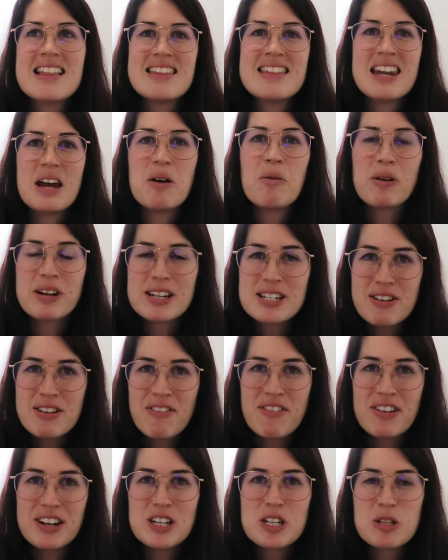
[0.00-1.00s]
that I wanted to
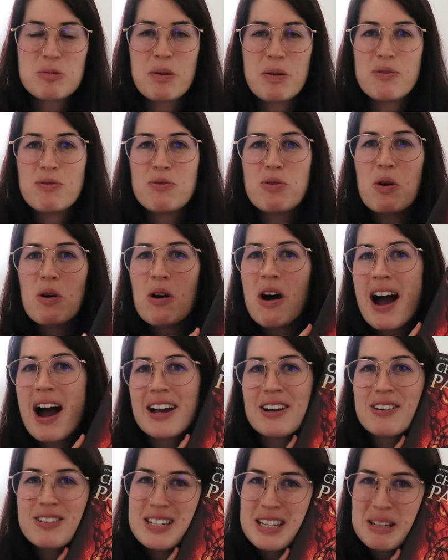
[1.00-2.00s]
finish before
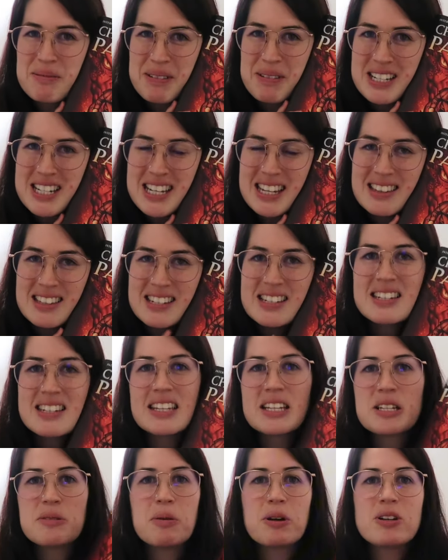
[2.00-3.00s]
I could dig my teeth into
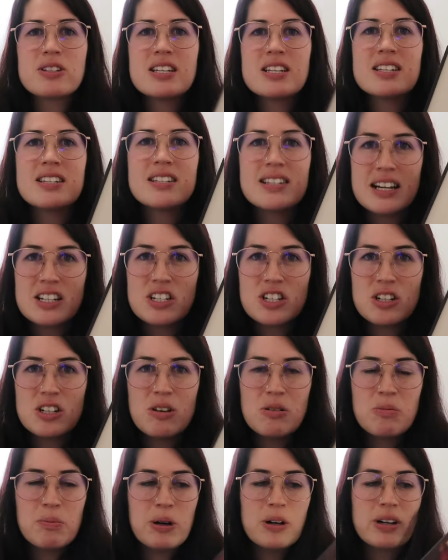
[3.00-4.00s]
this, because it's such a
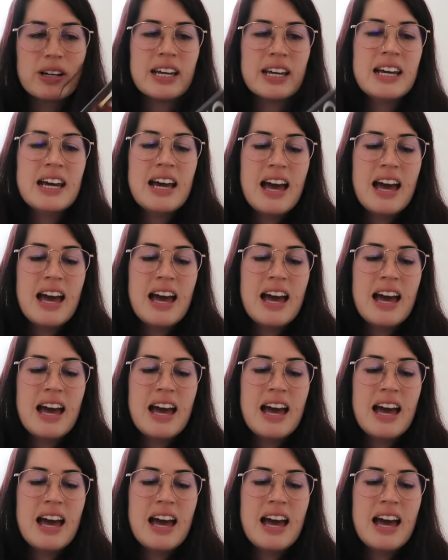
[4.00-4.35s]
long book.